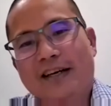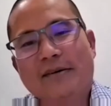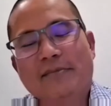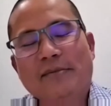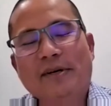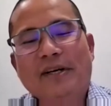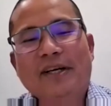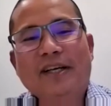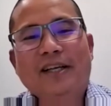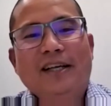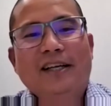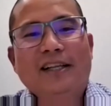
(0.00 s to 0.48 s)

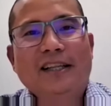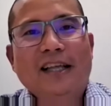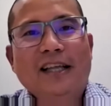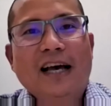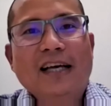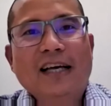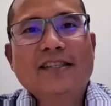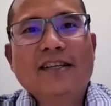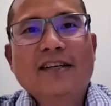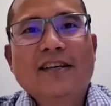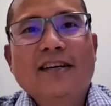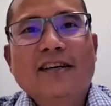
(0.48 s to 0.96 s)
um, that's.
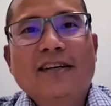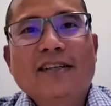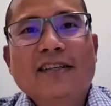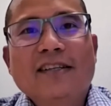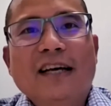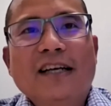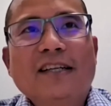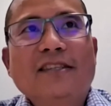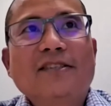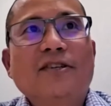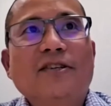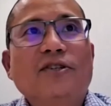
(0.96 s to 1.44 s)
I
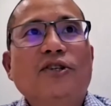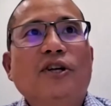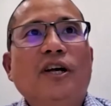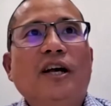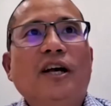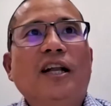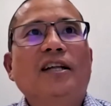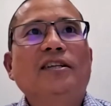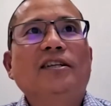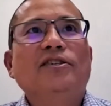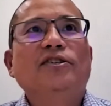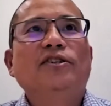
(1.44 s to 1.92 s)
mean,
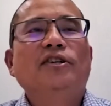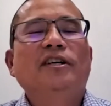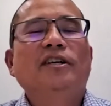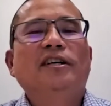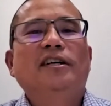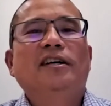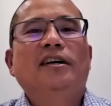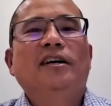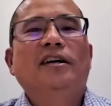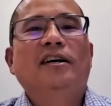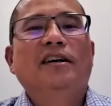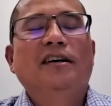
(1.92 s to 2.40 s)
that's a that's a